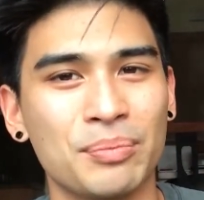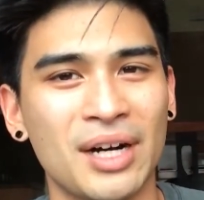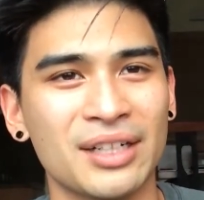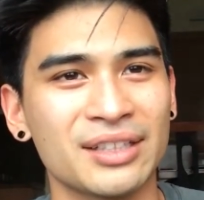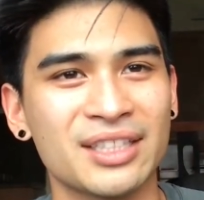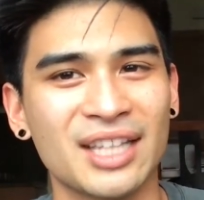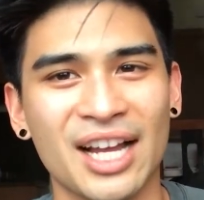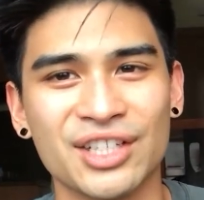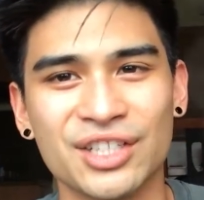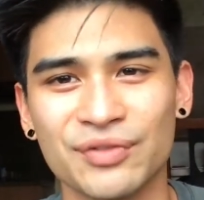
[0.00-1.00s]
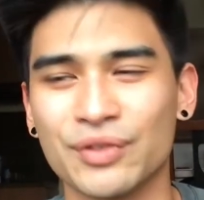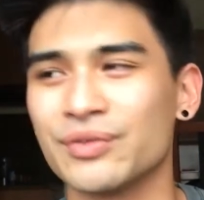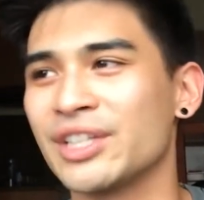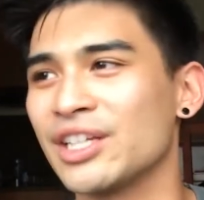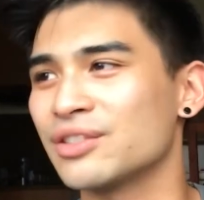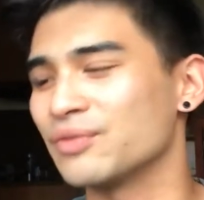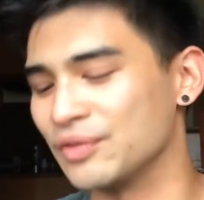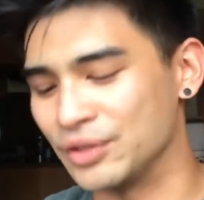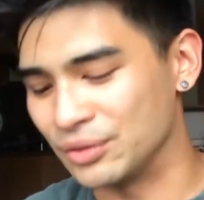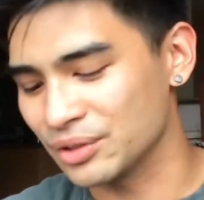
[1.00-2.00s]
Mukbang /
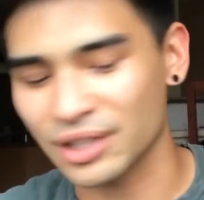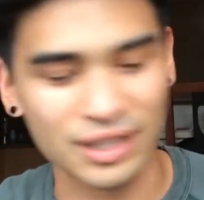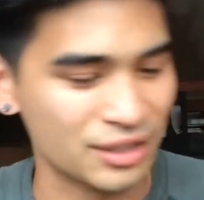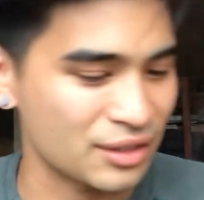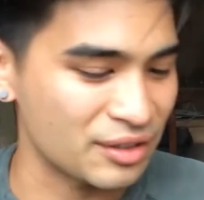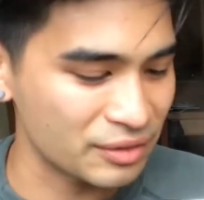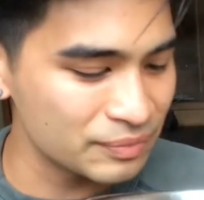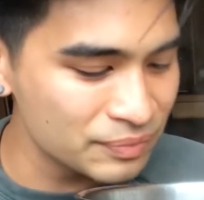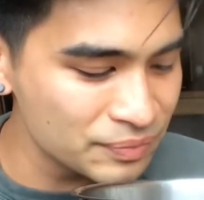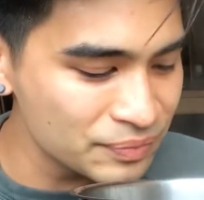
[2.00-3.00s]
taste review testing.